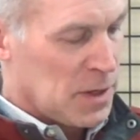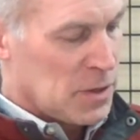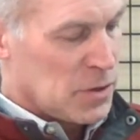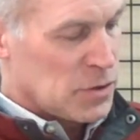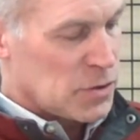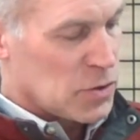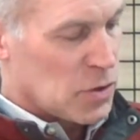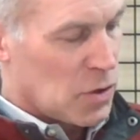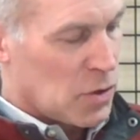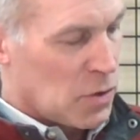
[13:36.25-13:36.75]

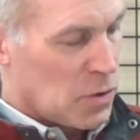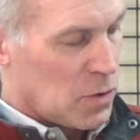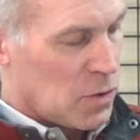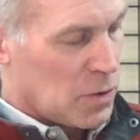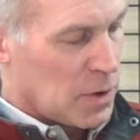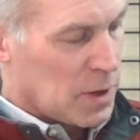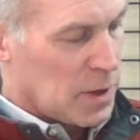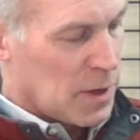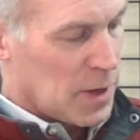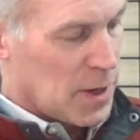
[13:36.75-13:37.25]

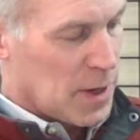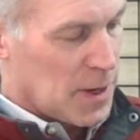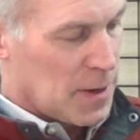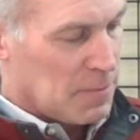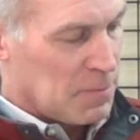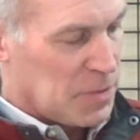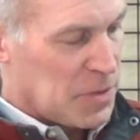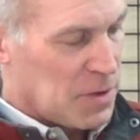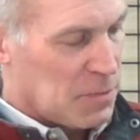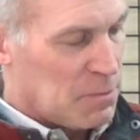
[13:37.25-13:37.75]
So
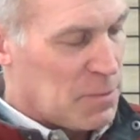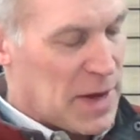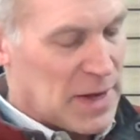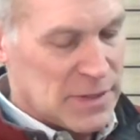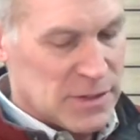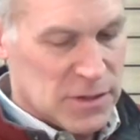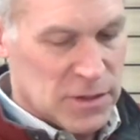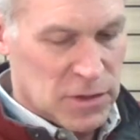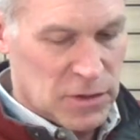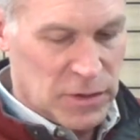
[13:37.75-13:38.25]
the
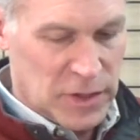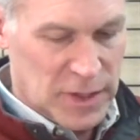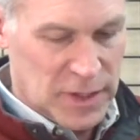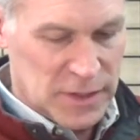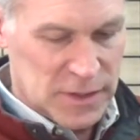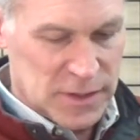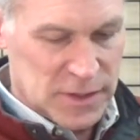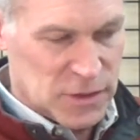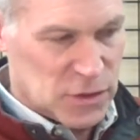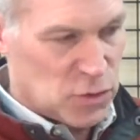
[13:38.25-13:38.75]
best there
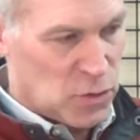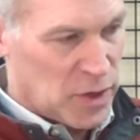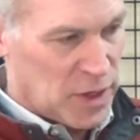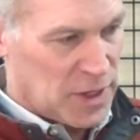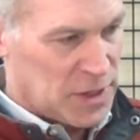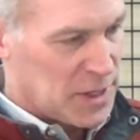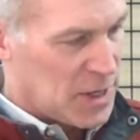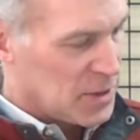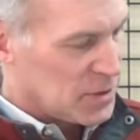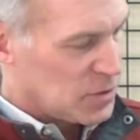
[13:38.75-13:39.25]
is
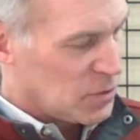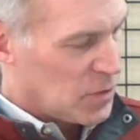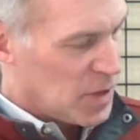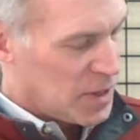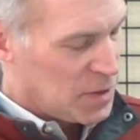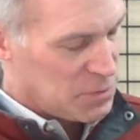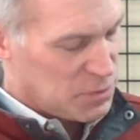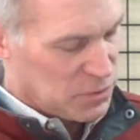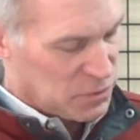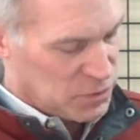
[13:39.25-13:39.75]
20,000
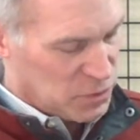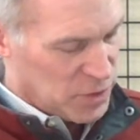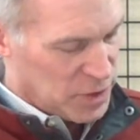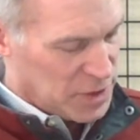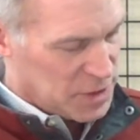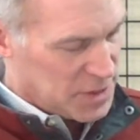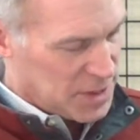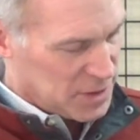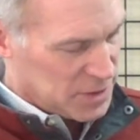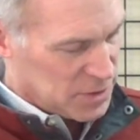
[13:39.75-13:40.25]
waterproof,
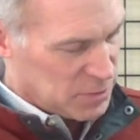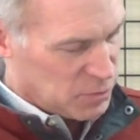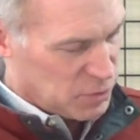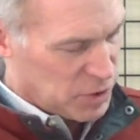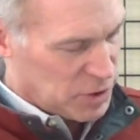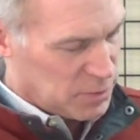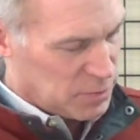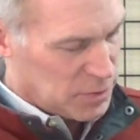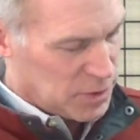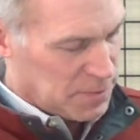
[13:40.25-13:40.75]
20,000
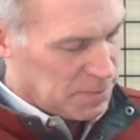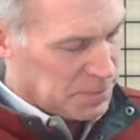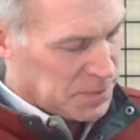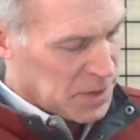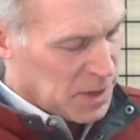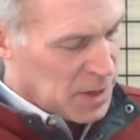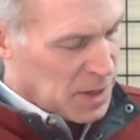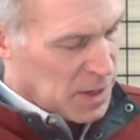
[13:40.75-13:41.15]
breathable.